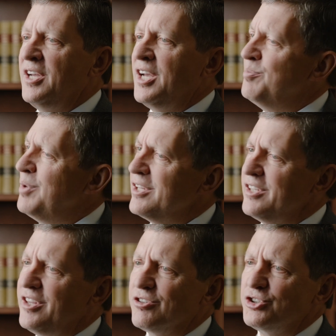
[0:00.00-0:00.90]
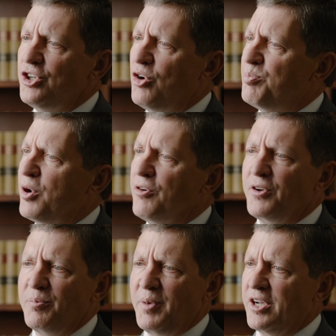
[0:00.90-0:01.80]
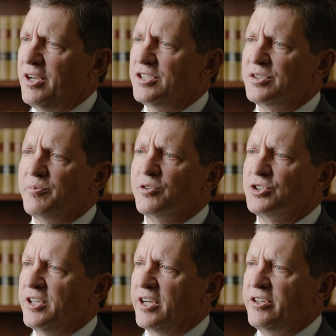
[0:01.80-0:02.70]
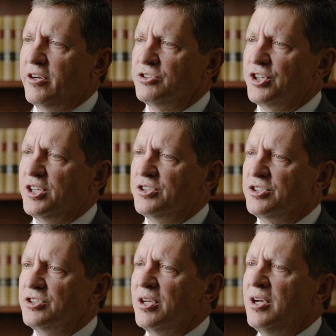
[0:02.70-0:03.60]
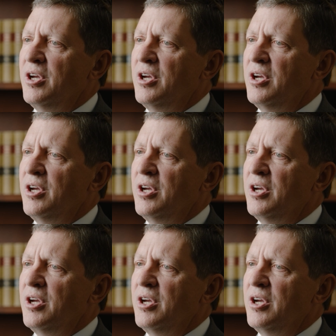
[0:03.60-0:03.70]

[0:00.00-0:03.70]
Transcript: Admittedly, there's no perfect mechanism for selecting our judges,